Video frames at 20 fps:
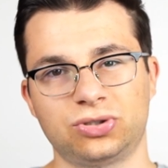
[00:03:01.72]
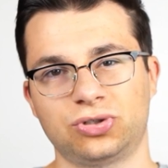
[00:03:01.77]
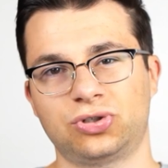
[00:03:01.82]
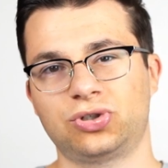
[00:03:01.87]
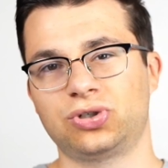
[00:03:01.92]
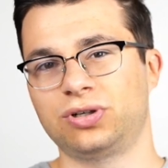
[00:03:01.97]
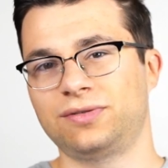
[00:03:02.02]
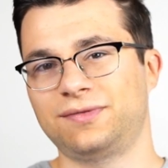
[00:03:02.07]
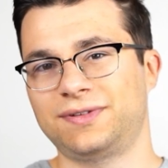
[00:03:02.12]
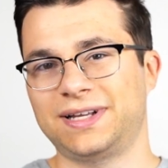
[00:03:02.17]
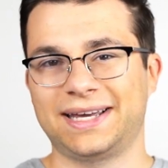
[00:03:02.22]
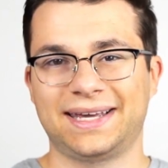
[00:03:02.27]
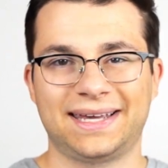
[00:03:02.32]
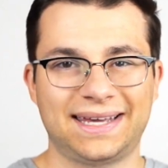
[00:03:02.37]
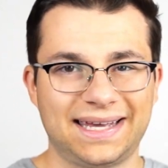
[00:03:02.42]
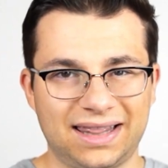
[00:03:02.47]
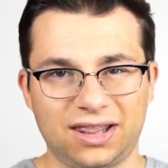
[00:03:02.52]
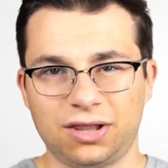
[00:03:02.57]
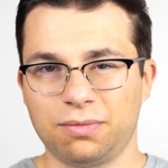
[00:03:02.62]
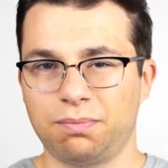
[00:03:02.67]
to sort of like
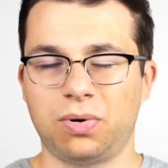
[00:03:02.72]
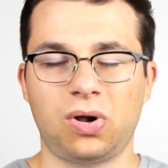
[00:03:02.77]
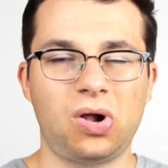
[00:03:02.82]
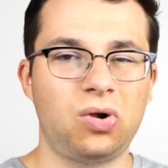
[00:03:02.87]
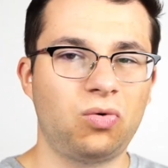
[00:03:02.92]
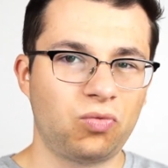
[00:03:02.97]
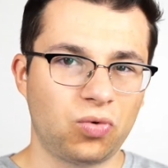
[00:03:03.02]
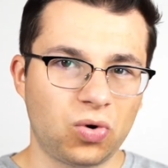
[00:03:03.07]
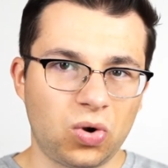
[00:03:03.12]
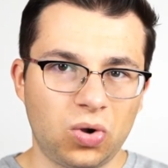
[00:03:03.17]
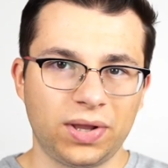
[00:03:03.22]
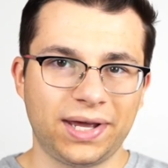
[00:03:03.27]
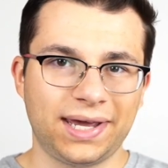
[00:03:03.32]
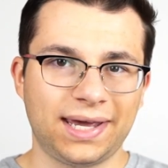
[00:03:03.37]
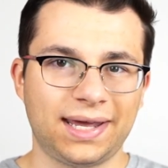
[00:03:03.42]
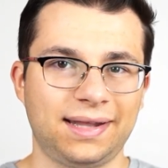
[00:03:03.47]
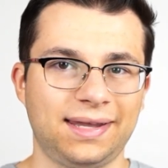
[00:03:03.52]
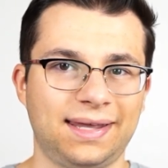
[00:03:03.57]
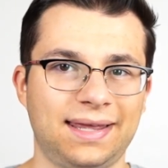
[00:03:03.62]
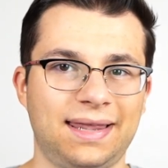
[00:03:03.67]
get the ball
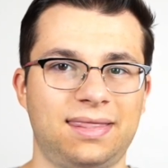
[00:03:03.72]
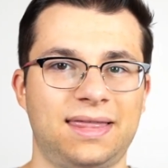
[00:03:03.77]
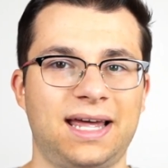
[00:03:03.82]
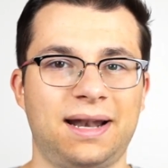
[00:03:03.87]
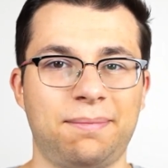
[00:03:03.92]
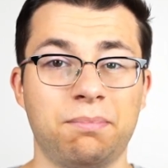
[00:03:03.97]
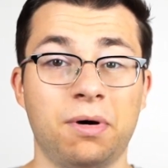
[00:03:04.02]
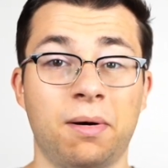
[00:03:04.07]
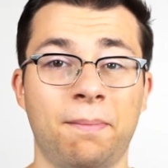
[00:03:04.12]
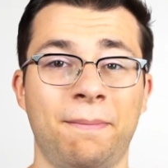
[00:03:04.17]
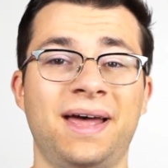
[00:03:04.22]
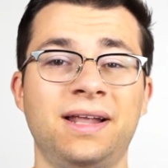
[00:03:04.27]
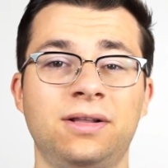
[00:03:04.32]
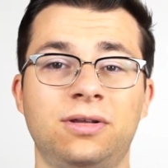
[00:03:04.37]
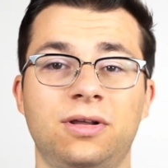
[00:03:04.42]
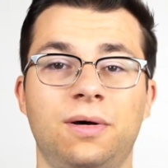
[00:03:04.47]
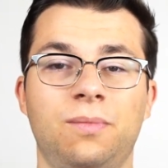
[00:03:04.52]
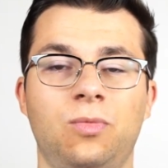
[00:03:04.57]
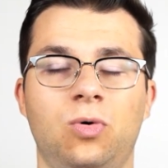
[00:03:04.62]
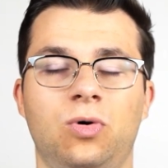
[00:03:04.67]
rolling and get that
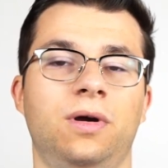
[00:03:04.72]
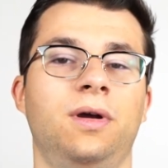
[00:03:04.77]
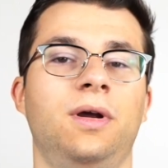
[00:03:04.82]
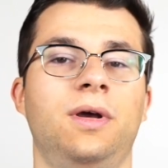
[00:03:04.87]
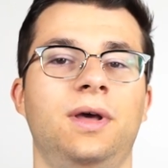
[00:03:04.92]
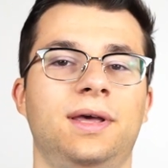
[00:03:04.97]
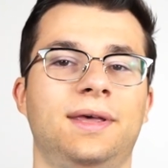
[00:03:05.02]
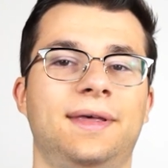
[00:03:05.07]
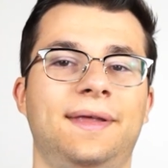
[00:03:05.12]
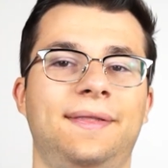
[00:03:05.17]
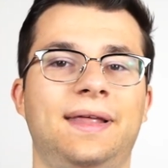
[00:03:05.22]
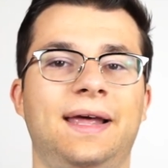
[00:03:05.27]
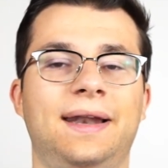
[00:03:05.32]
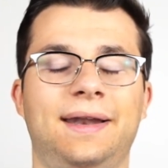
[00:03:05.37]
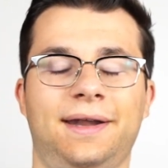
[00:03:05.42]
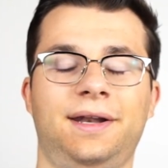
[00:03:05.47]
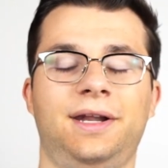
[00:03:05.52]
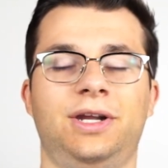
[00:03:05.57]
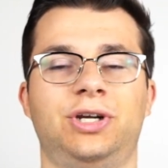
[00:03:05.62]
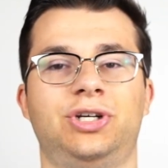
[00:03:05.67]
momentum or get
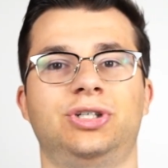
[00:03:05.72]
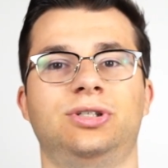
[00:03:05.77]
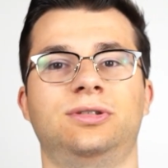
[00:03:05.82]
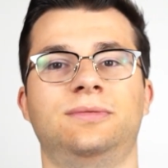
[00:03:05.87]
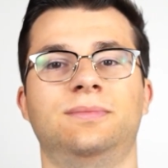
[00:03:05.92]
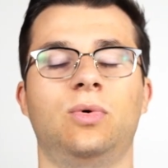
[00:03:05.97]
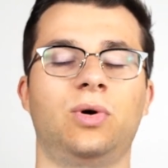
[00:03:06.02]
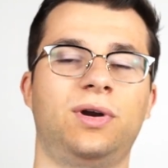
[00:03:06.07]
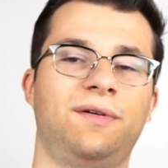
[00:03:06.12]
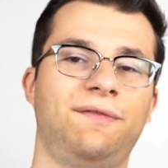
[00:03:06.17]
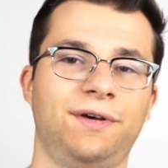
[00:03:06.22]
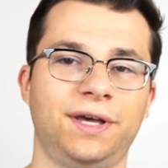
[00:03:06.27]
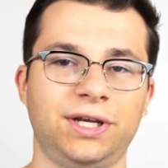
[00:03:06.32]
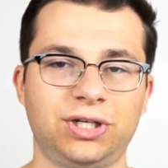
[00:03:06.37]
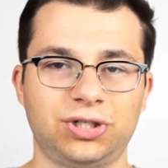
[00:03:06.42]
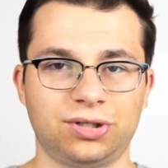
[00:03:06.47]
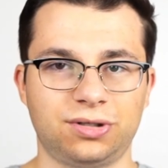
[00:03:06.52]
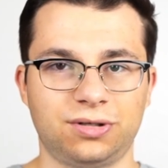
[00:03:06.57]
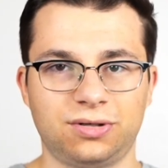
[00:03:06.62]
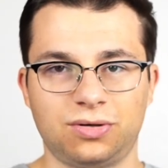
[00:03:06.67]
that initial
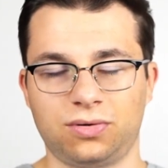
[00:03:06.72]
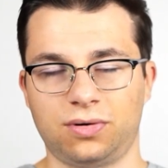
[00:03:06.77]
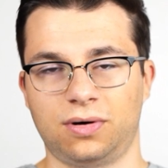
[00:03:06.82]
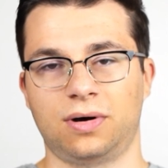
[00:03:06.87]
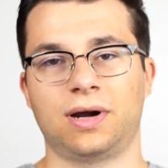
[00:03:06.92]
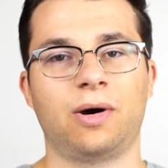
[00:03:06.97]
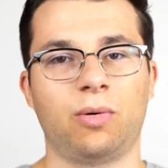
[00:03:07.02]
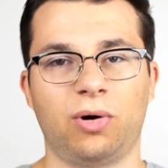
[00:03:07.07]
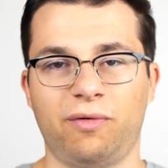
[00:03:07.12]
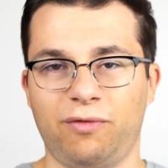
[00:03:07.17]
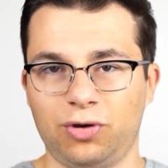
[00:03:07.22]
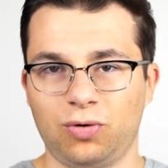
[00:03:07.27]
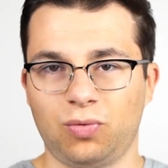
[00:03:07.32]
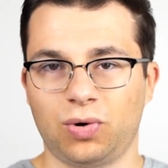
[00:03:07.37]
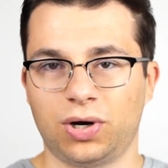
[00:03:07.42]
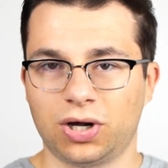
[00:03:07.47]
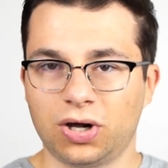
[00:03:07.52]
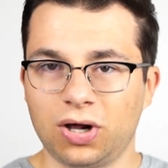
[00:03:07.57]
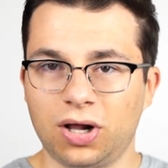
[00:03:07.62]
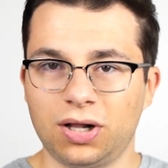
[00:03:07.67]
motivation or however you
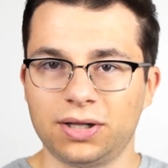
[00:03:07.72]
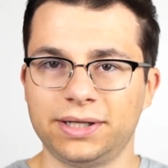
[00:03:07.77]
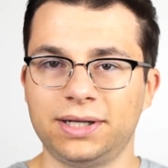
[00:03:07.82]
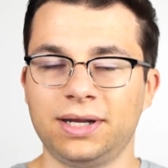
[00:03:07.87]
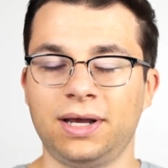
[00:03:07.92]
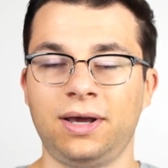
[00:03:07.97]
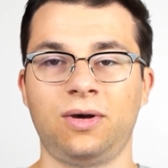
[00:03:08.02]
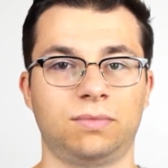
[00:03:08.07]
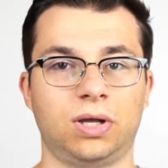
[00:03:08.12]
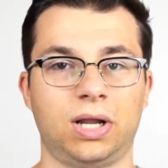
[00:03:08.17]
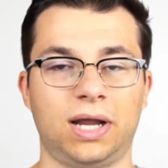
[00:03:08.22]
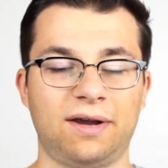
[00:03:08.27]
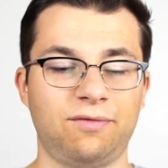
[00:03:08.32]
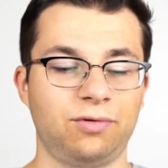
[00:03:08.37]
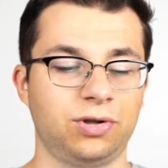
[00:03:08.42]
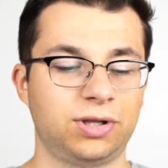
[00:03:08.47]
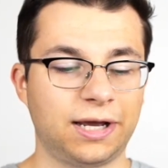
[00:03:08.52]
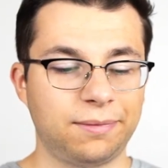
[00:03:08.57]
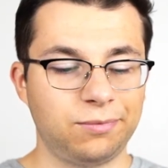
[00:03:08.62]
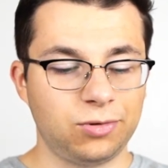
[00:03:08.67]
want to call it. But
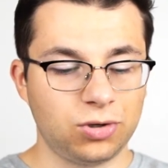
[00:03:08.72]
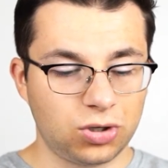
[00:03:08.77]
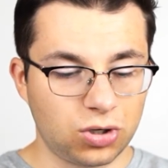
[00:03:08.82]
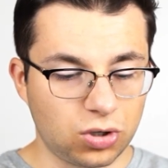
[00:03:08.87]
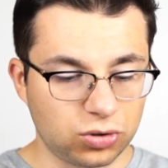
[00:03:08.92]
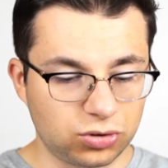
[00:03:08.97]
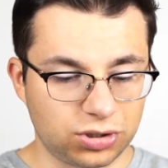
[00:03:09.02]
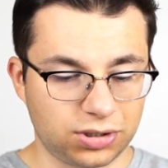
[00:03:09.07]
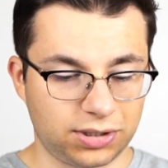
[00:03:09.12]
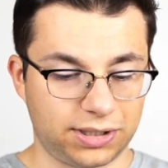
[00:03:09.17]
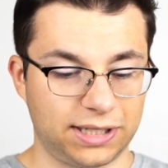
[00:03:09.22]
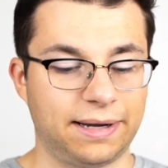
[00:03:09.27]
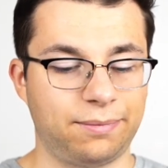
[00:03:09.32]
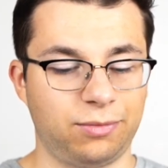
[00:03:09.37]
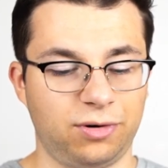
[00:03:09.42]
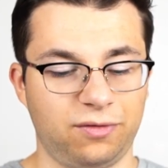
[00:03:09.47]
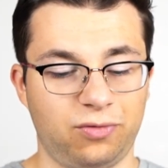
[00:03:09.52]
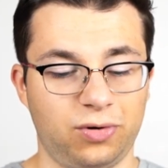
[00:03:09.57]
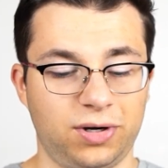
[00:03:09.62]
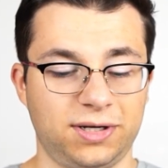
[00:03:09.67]
every time you go to the
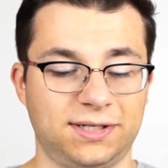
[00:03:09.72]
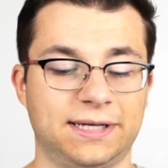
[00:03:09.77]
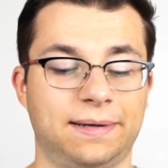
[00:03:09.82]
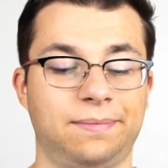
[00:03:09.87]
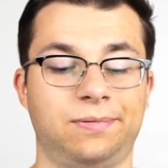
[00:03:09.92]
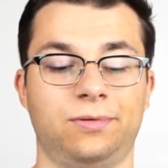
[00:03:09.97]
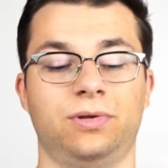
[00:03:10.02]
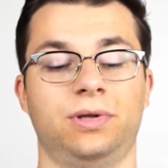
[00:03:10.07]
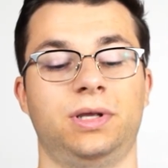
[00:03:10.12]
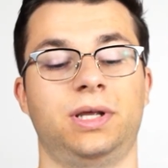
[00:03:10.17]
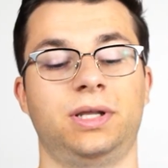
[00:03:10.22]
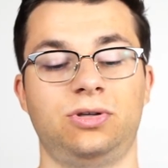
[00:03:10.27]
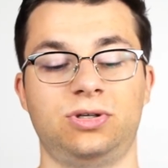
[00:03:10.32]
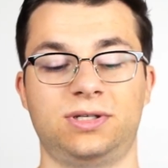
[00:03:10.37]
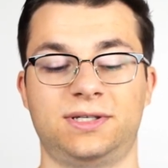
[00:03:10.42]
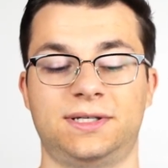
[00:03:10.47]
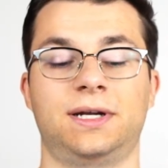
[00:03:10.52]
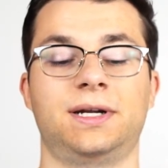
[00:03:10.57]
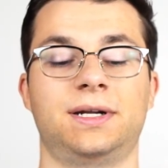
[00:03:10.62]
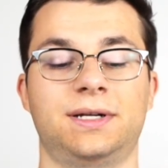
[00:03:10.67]
library, for example, and you
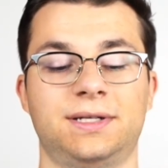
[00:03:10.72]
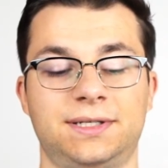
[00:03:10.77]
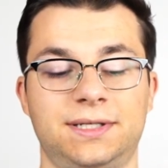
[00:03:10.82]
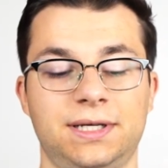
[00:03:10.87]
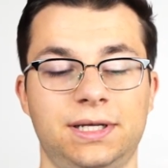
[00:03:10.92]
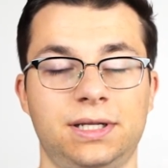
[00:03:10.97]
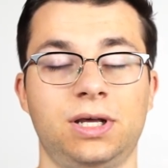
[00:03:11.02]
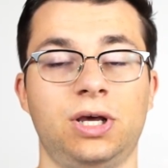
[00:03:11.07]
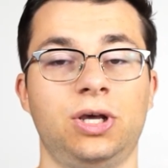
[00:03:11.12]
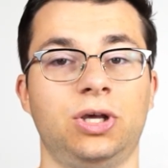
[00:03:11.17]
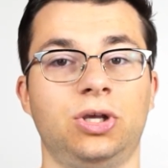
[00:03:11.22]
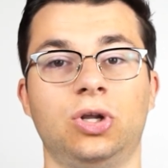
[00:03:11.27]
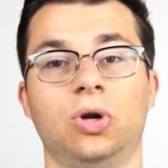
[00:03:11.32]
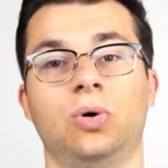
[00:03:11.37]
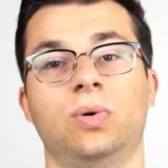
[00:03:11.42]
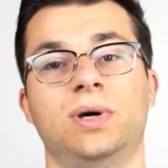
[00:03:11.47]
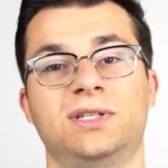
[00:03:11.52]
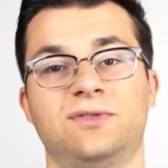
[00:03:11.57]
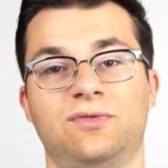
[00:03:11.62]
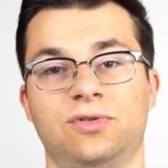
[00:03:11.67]
sit at a seat, you
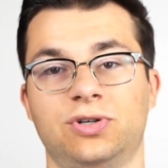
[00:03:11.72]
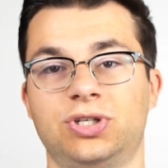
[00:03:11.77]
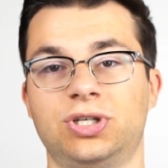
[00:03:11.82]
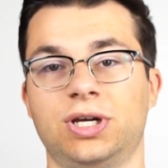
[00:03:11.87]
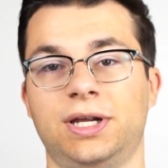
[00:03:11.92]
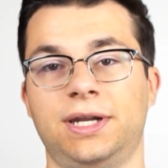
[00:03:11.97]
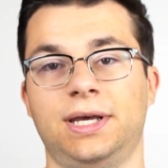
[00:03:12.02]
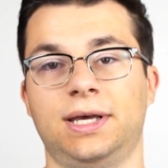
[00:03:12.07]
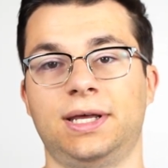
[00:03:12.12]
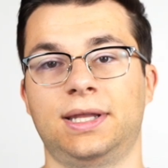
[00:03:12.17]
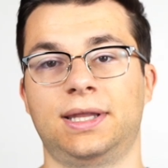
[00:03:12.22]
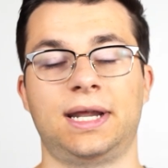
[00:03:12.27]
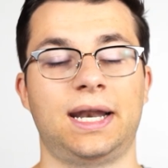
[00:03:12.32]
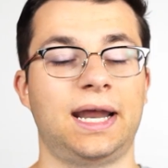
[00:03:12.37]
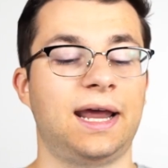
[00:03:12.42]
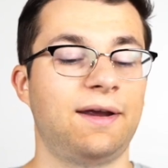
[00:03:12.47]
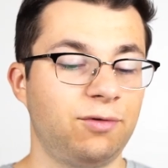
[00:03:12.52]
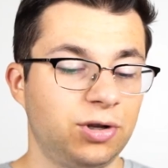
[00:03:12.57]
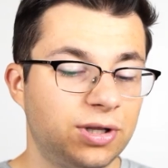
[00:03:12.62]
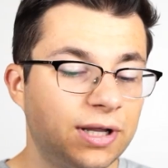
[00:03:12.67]
know it's for studying. And then
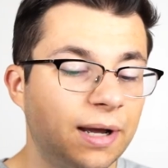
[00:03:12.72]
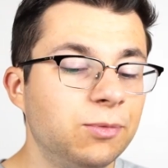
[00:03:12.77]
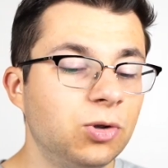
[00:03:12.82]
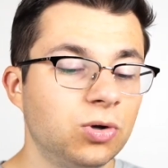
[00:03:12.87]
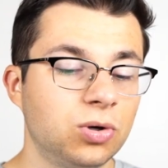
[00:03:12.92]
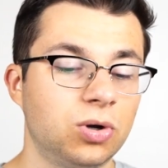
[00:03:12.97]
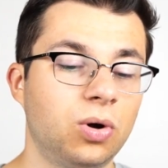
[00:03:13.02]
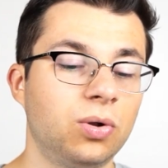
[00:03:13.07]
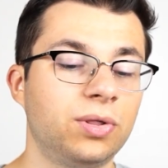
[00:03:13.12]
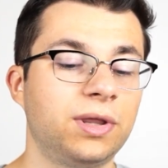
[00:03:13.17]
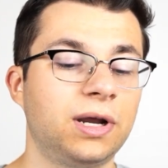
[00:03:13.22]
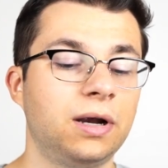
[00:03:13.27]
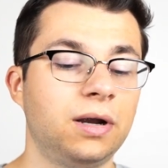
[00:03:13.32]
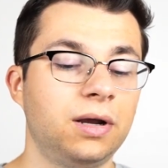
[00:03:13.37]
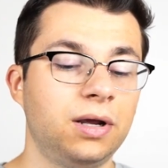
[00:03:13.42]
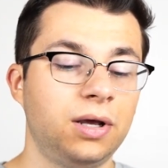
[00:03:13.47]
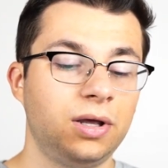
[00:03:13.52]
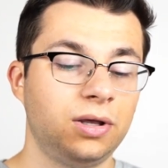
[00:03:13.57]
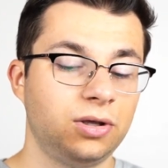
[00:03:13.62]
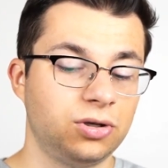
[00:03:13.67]
every time you go
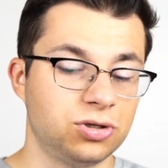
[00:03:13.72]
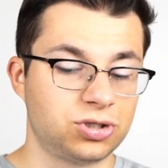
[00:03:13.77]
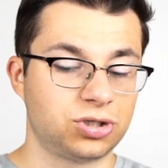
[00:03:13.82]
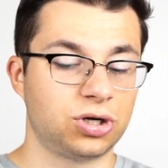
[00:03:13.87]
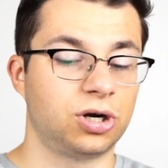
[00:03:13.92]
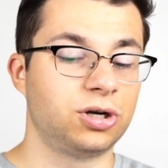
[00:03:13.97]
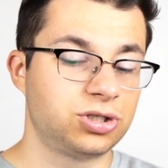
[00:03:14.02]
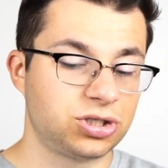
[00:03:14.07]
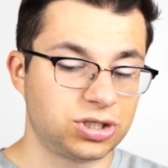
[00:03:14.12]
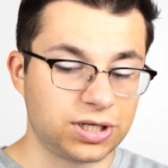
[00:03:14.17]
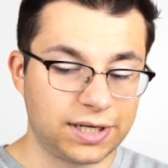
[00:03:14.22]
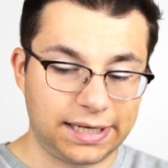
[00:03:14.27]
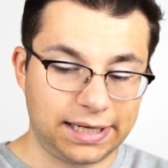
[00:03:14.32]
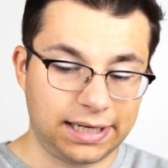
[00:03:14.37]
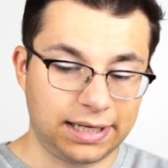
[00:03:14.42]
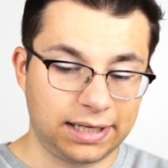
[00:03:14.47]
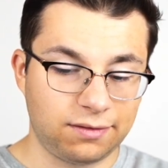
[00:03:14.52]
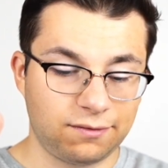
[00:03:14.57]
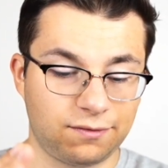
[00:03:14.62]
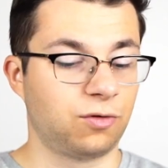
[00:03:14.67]
there, you start
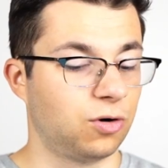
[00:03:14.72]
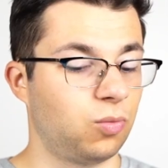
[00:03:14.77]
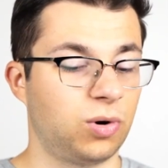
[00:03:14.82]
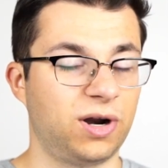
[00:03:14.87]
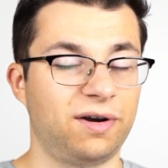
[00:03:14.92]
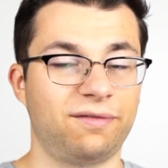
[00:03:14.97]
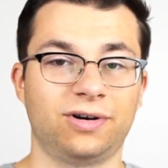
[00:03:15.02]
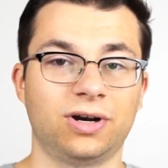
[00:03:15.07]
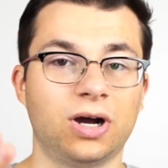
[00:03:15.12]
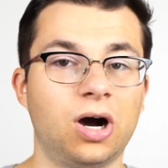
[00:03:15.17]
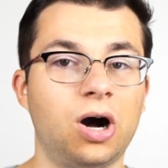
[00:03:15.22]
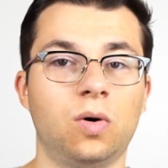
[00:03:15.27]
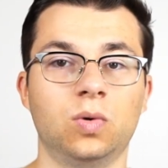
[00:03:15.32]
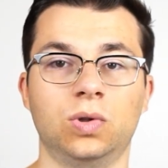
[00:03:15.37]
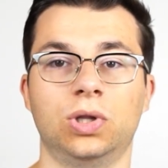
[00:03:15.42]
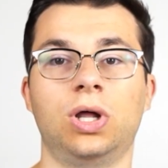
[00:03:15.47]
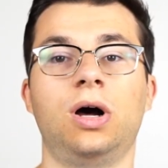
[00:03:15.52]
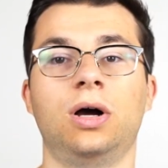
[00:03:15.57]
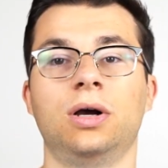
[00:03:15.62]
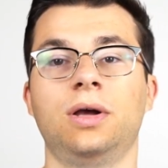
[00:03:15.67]
studying for whatever how
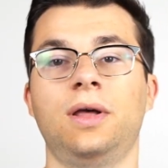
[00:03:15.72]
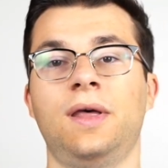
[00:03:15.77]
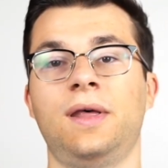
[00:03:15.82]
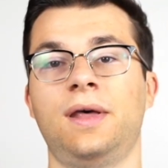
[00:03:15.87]
long,